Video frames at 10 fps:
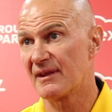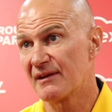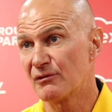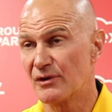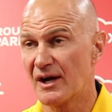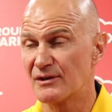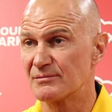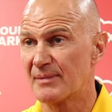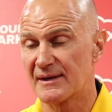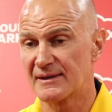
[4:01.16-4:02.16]
there. Who
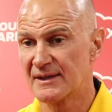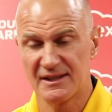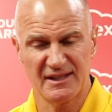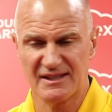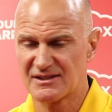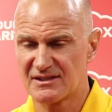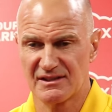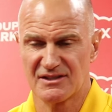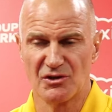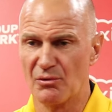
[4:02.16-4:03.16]
knows? But
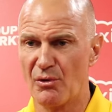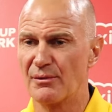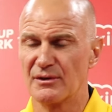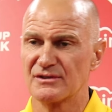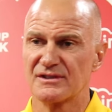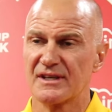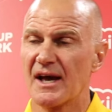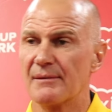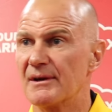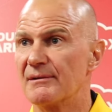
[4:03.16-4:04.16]
it's not why we lost the
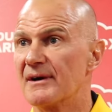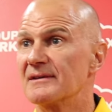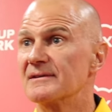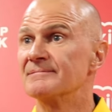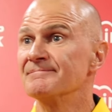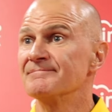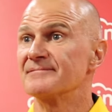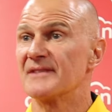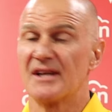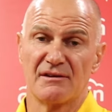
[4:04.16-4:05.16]
game anyway.
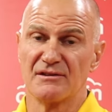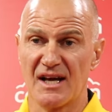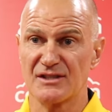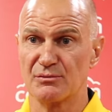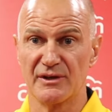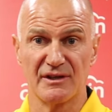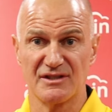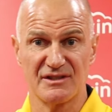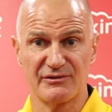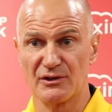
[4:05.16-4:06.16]
You know, and last week I
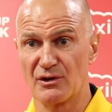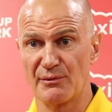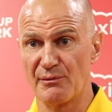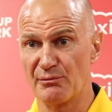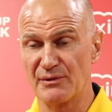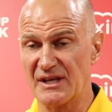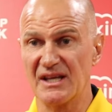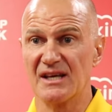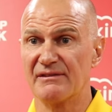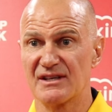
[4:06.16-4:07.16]
just felt like we
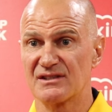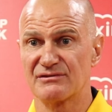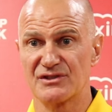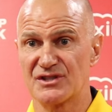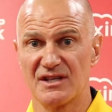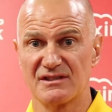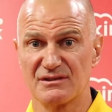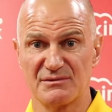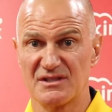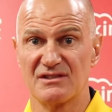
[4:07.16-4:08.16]
didn't give ourselves a chance
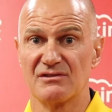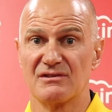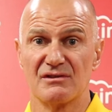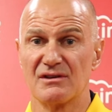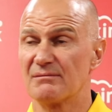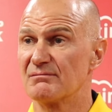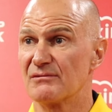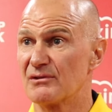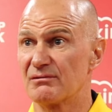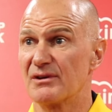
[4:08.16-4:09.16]
because we just didn't turn up.
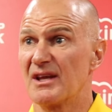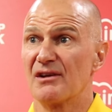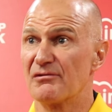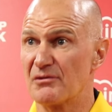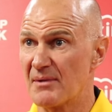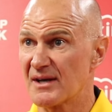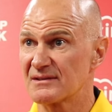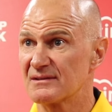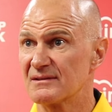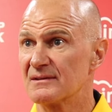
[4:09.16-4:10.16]
We didn't get off the
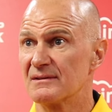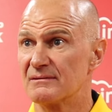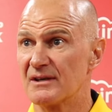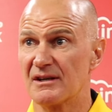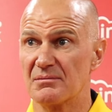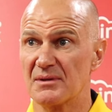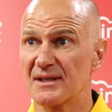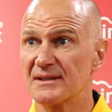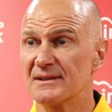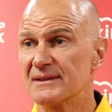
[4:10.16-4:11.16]
bus ready to play.